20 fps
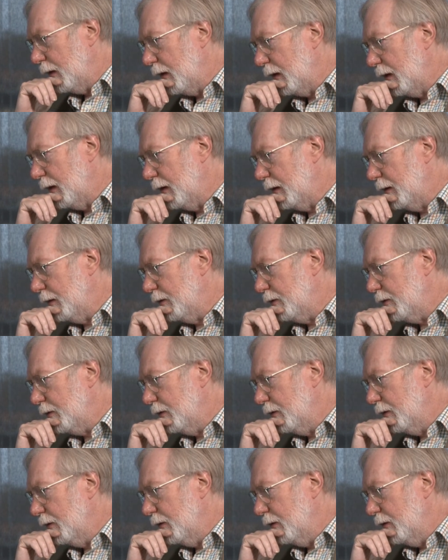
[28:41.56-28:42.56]
and
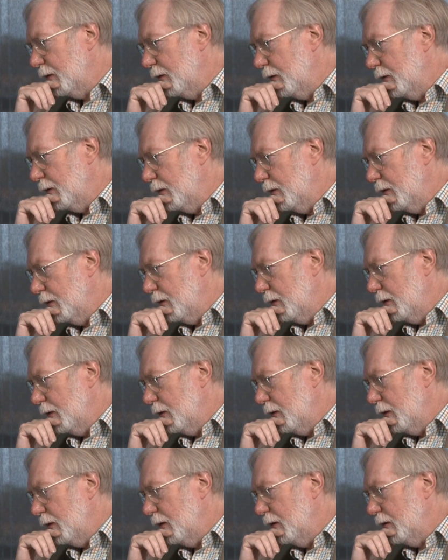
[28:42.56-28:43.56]

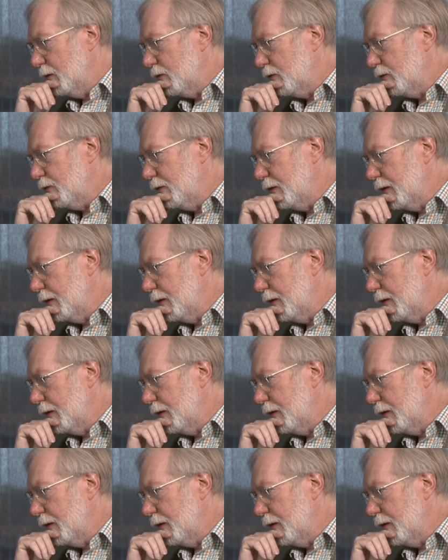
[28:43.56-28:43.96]
it's